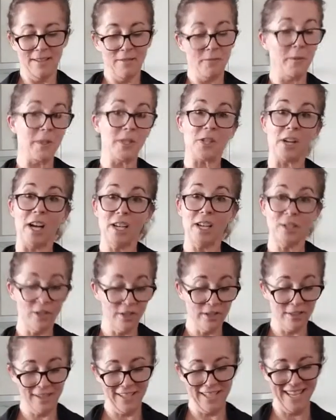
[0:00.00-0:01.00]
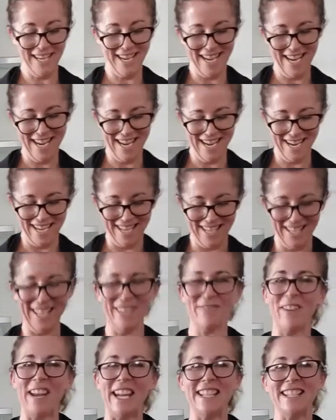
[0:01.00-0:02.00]
which I do,
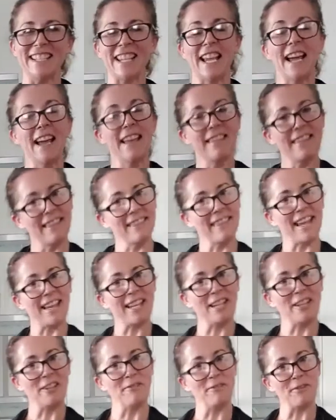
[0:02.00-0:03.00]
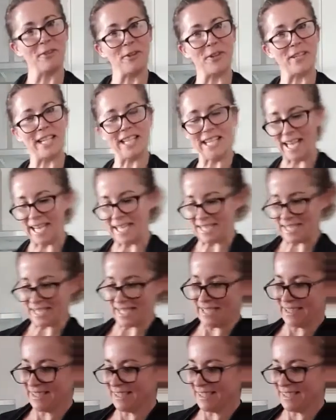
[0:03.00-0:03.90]
it means that they can avoid it later.